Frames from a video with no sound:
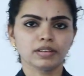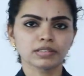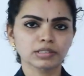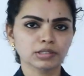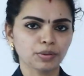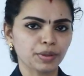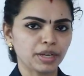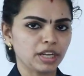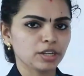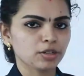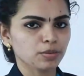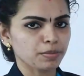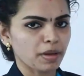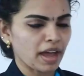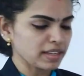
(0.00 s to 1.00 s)
So we need
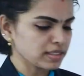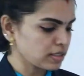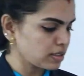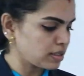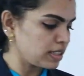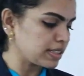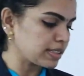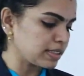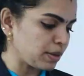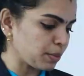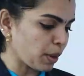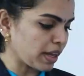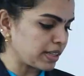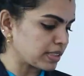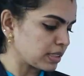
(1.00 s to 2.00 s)
to match these
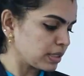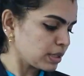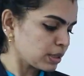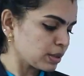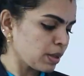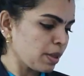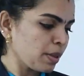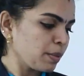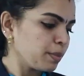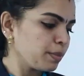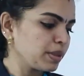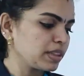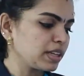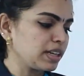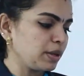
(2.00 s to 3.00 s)
devices
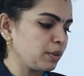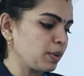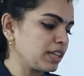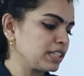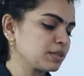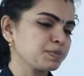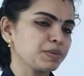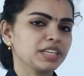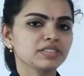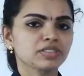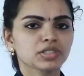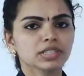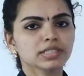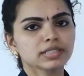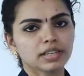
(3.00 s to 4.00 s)
with the device
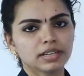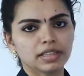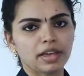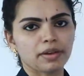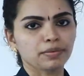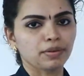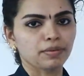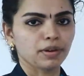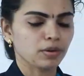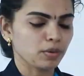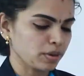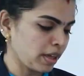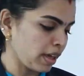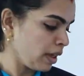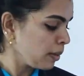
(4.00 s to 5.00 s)
pictures that they have given.
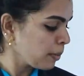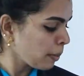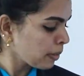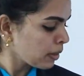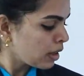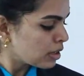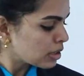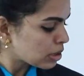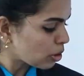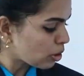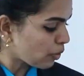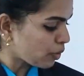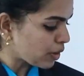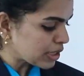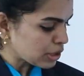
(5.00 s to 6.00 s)
Okay. So
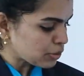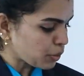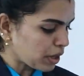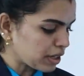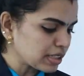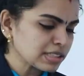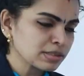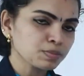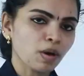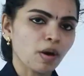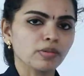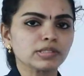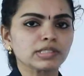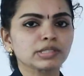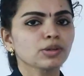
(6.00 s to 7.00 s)
the first one is
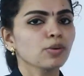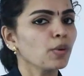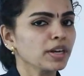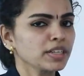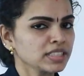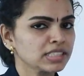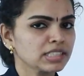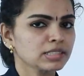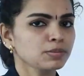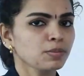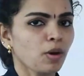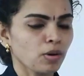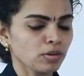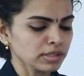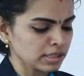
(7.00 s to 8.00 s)
mouse. So what is this
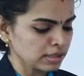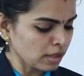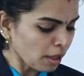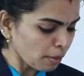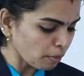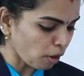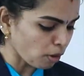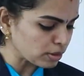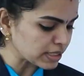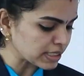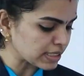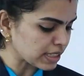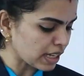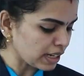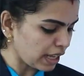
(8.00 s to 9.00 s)
mouse? Mouse
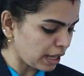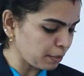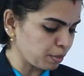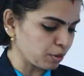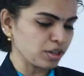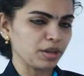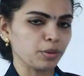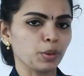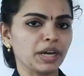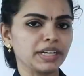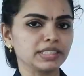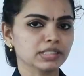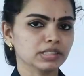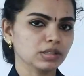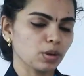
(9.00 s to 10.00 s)
is an input
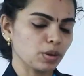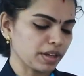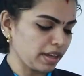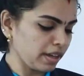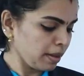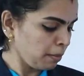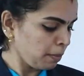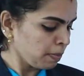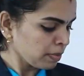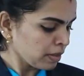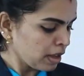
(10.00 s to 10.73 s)
device. Okay.